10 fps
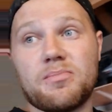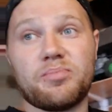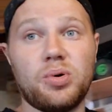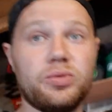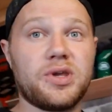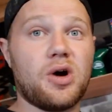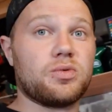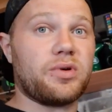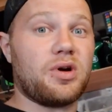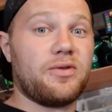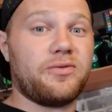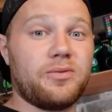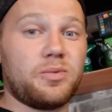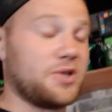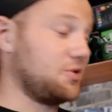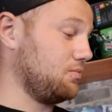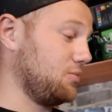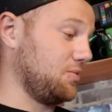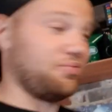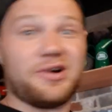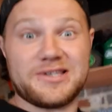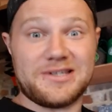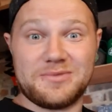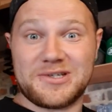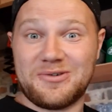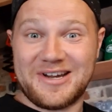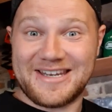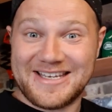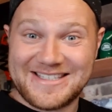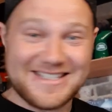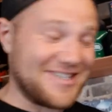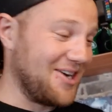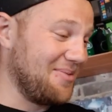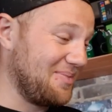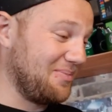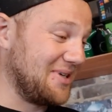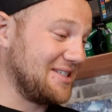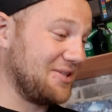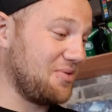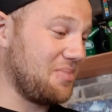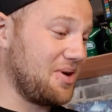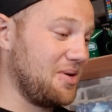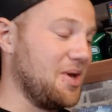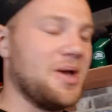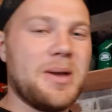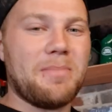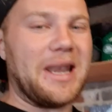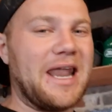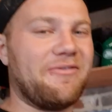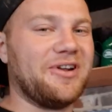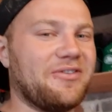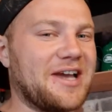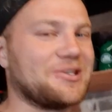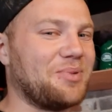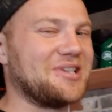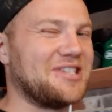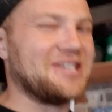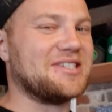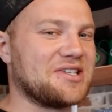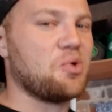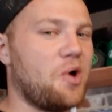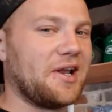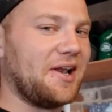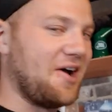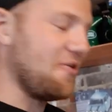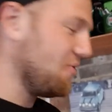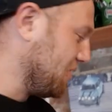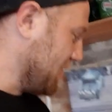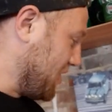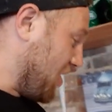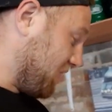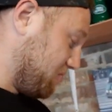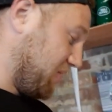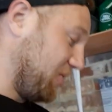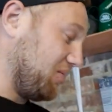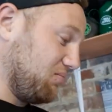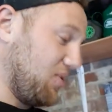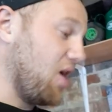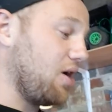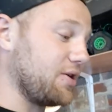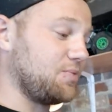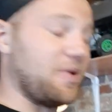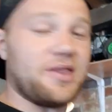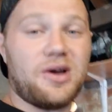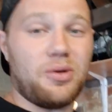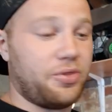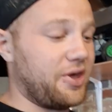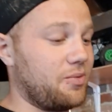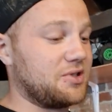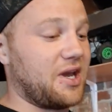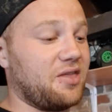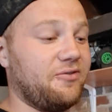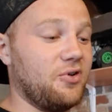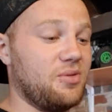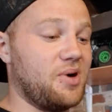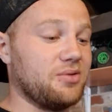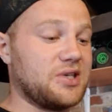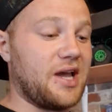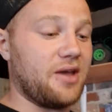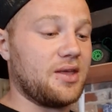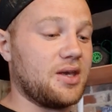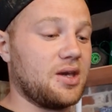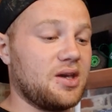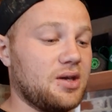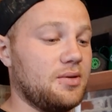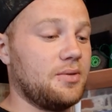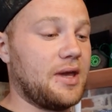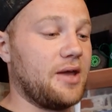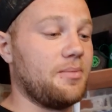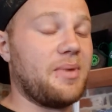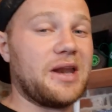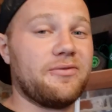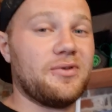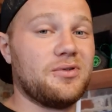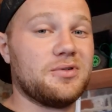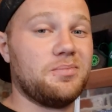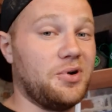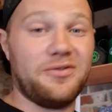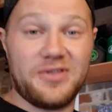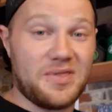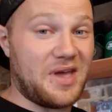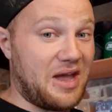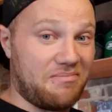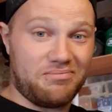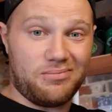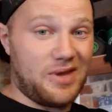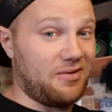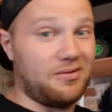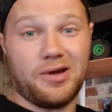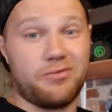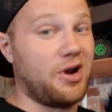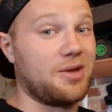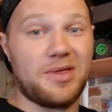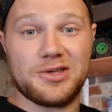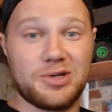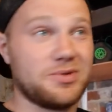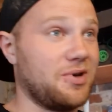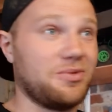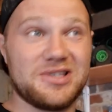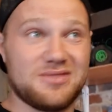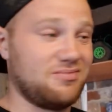Pulled the old one off, which surprisingly was quite an easy job, considering my level of expertise is quite low. I think the hardest bit of the whole thing was getting the 4 bolts out of the manifold. But other than that, I'd recommend the job to anyone. It